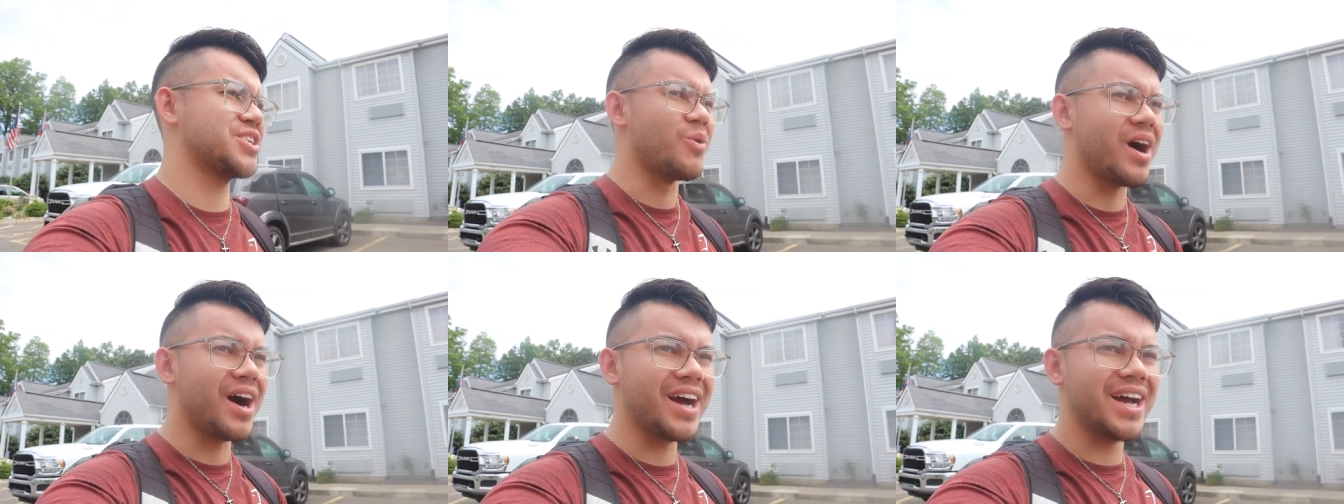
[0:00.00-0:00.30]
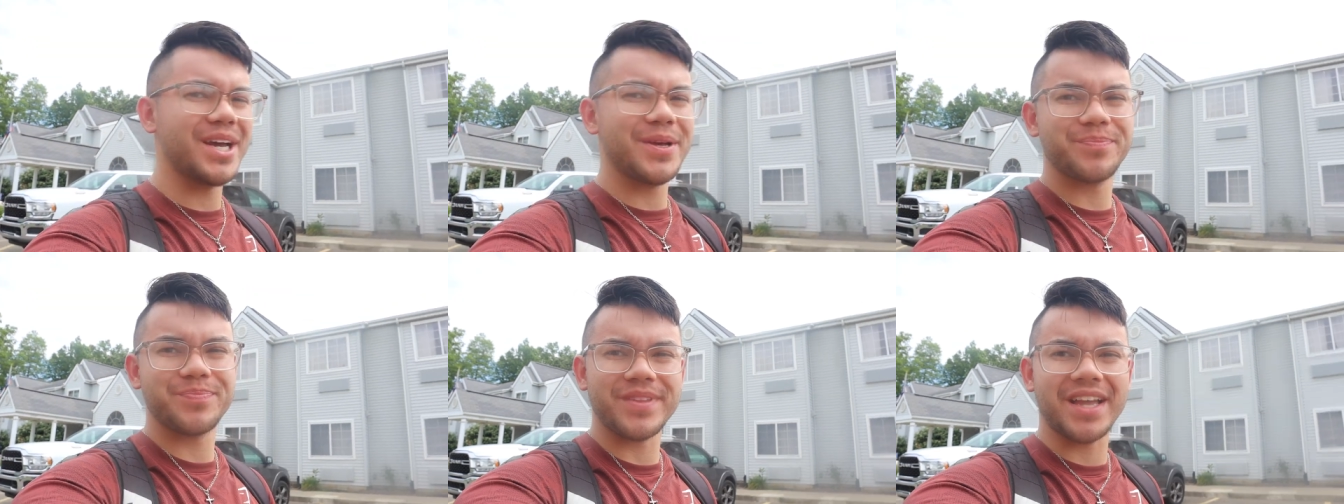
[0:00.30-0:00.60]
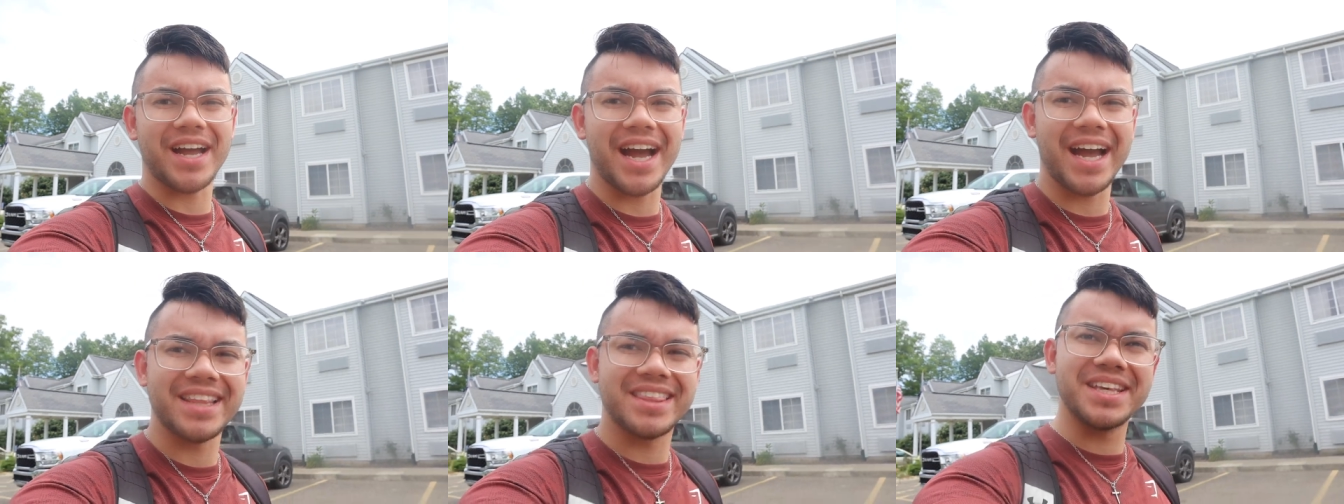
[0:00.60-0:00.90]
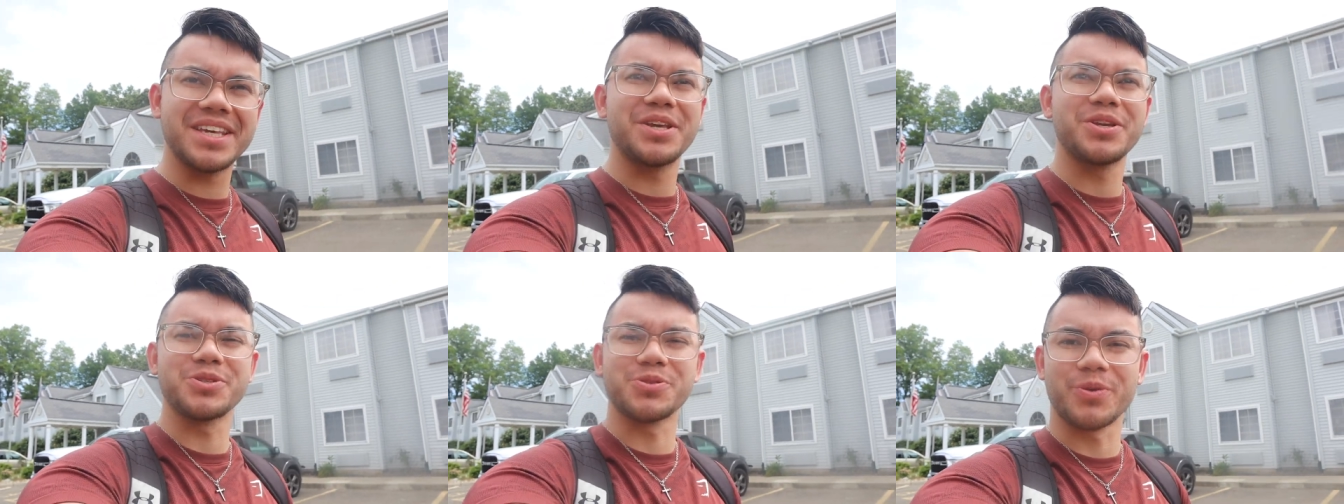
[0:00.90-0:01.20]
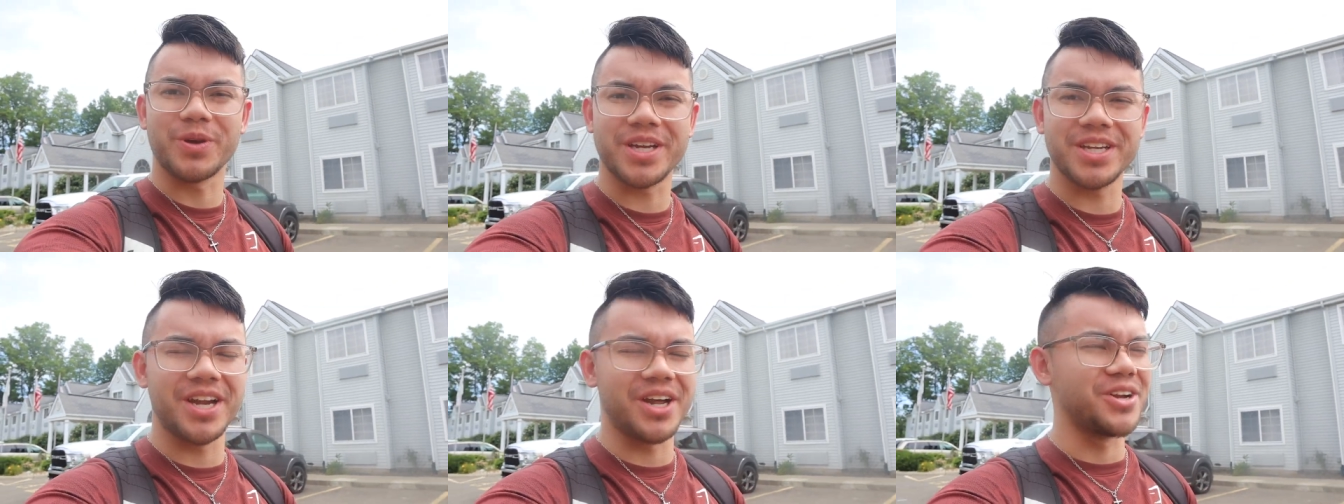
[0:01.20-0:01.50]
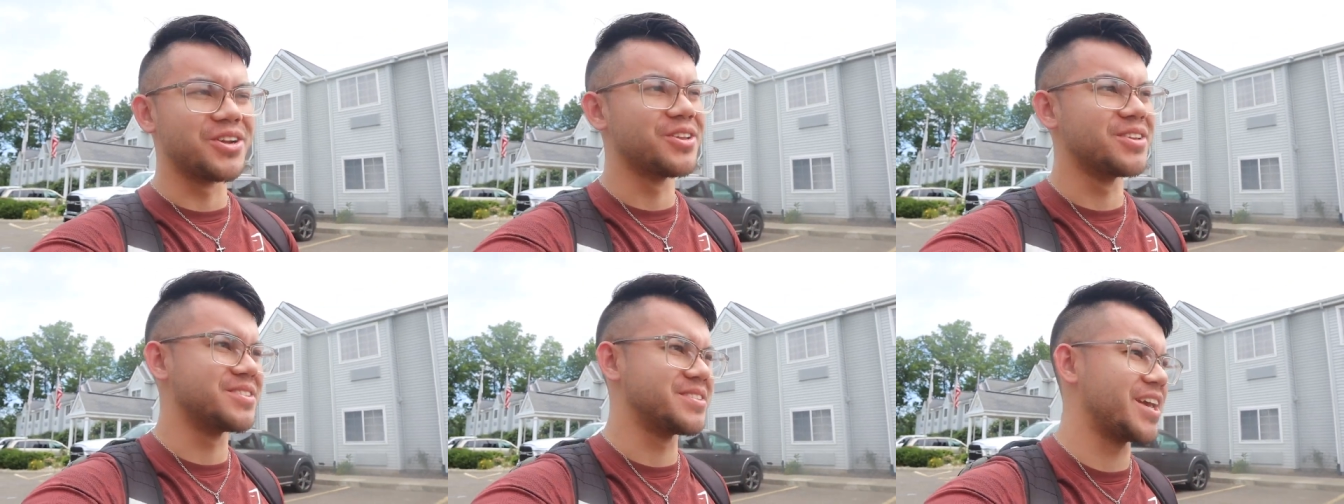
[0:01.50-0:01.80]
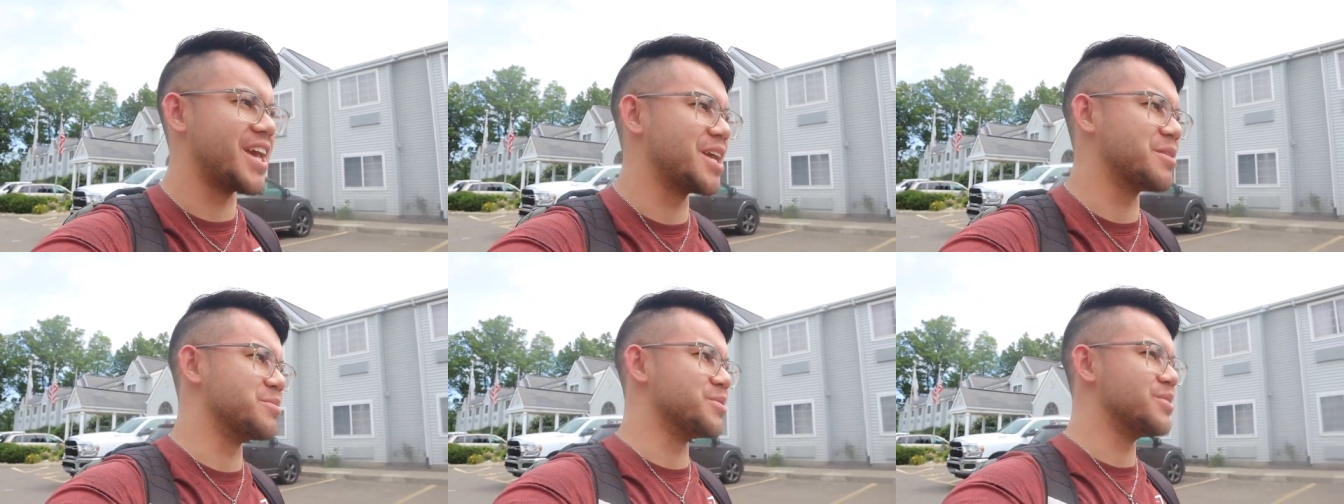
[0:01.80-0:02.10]
Why? I think he was working under the
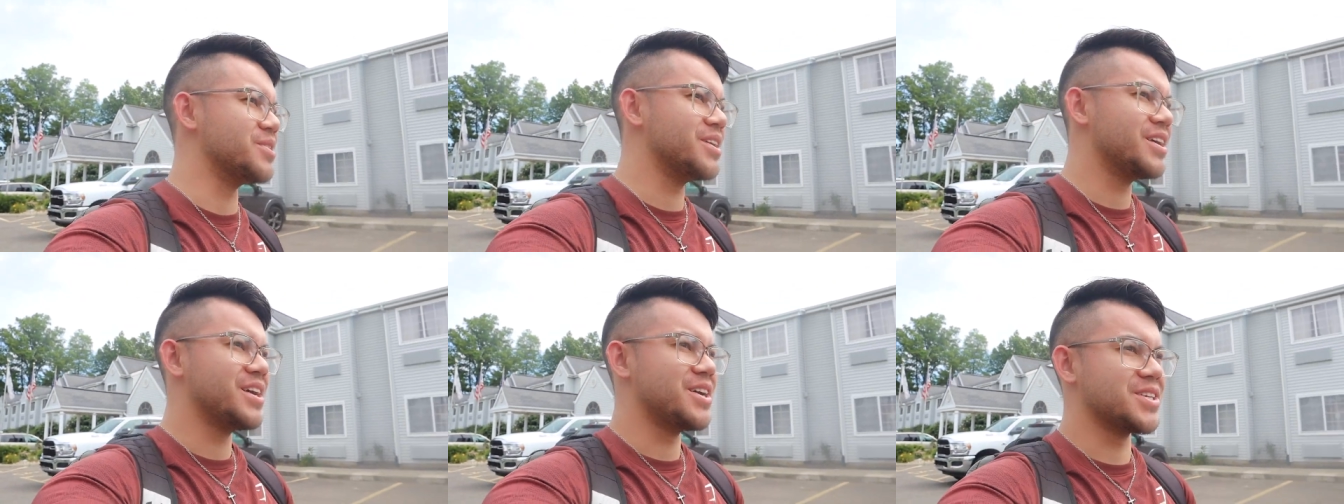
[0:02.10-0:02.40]
table.